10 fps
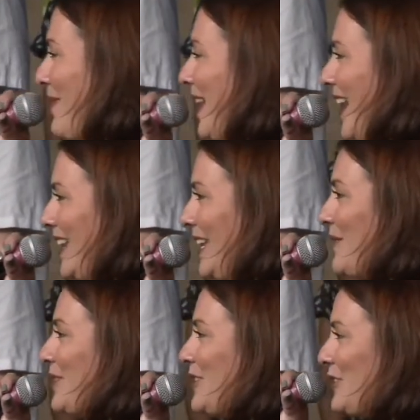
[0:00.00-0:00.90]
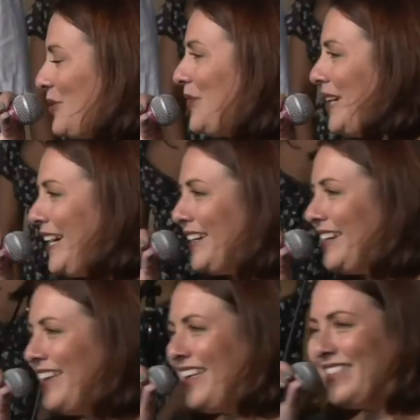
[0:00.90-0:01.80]
in, he was sure
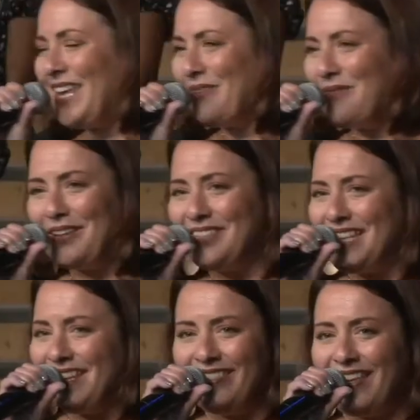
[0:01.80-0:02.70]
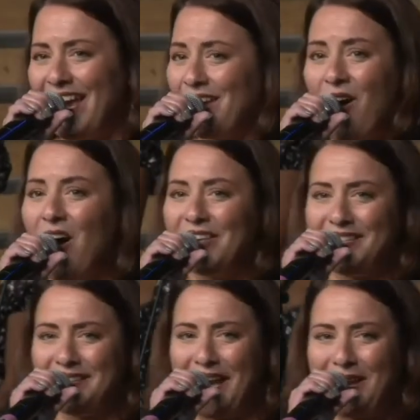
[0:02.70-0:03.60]
that he would have seen that they had all
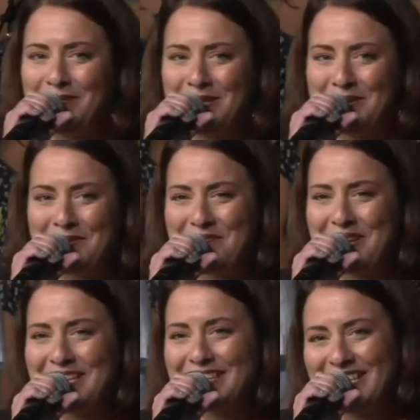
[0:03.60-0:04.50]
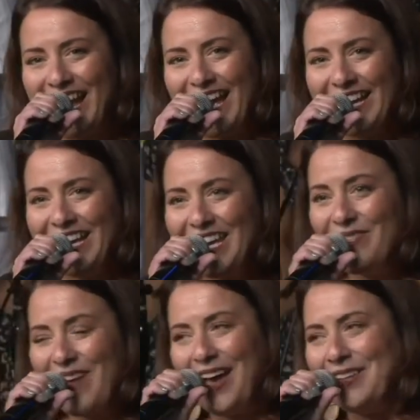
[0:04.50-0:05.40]
escaped. But instead,
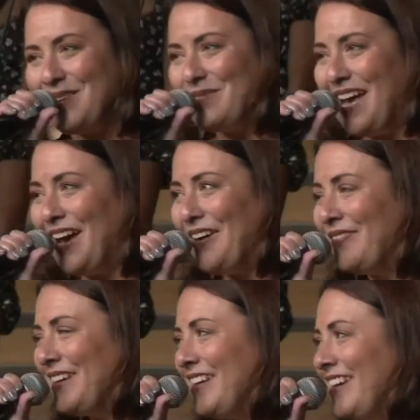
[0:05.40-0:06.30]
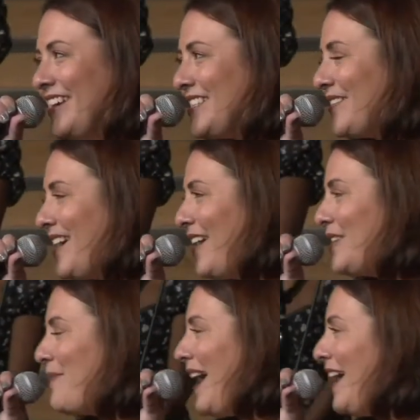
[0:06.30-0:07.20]
he found himself
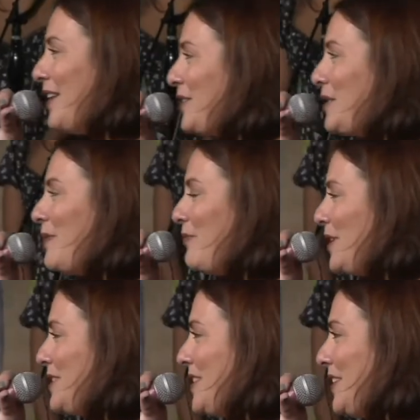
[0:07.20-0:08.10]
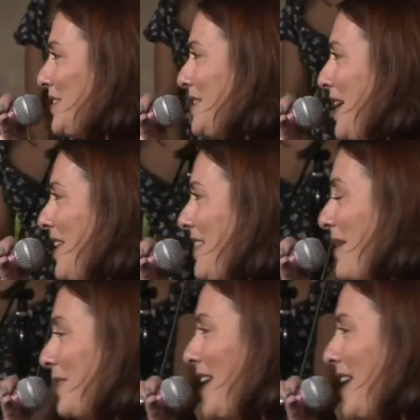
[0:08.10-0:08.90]
surrounded by a group of prisoners that were